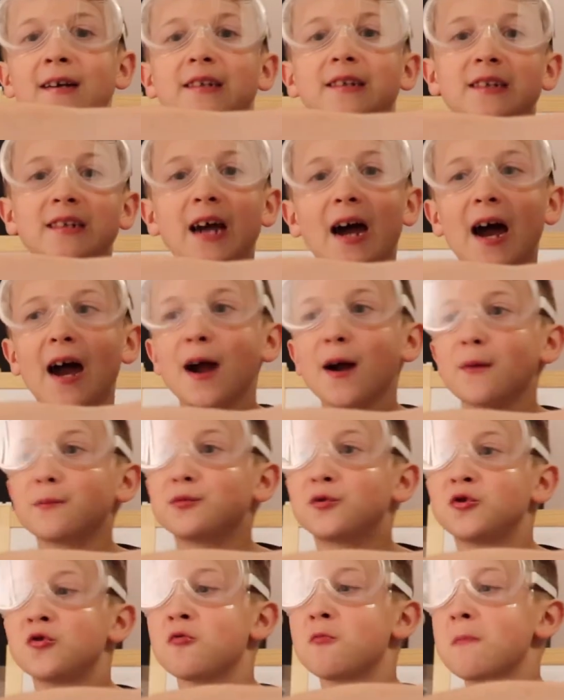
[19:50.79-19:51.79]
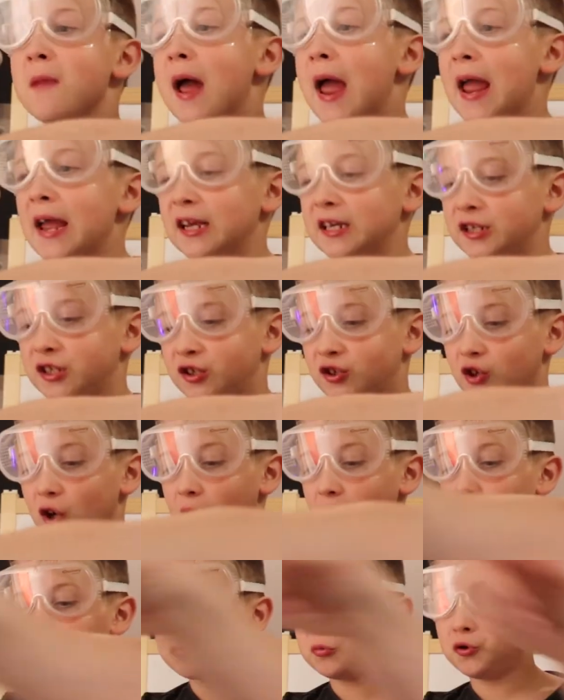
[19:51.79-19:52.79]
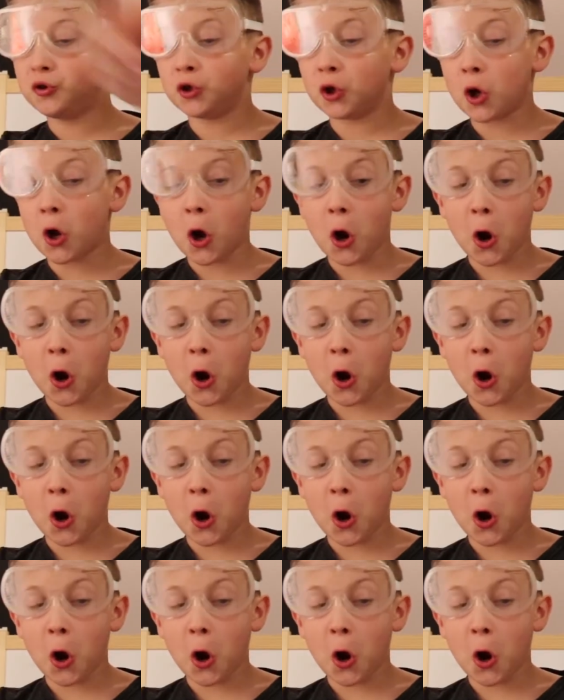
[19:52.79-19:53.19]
Time to make some dough.